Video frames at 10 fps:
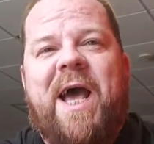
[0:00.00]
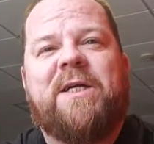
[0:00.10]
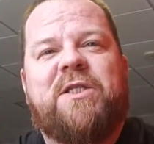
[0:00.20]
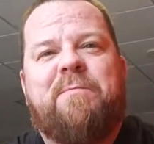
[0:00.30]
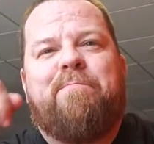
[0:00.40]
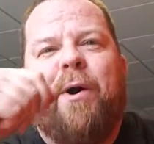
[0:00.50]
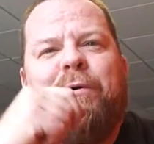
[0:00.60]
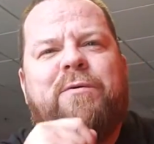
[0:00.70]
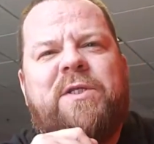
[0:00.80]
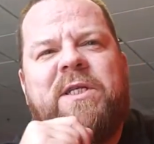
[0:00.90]
a
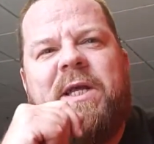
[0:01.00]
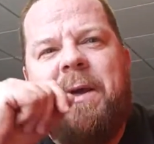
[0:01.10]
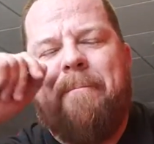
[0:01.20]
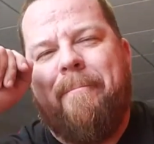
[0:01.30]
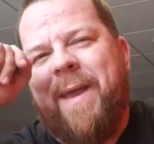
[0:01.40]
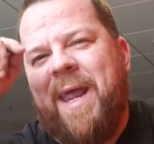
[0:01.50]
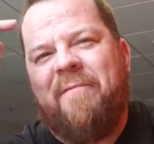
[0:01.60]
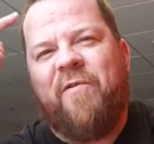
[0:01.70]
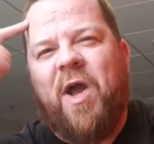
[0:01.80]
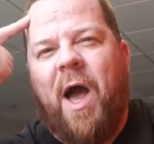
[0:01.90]
supposed man
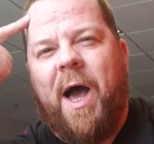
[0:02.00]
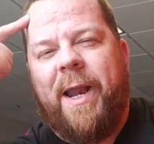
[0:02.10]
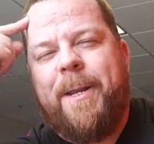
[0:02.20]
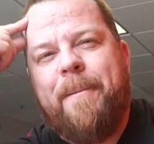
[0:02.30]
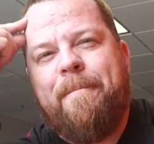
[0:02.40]
of God,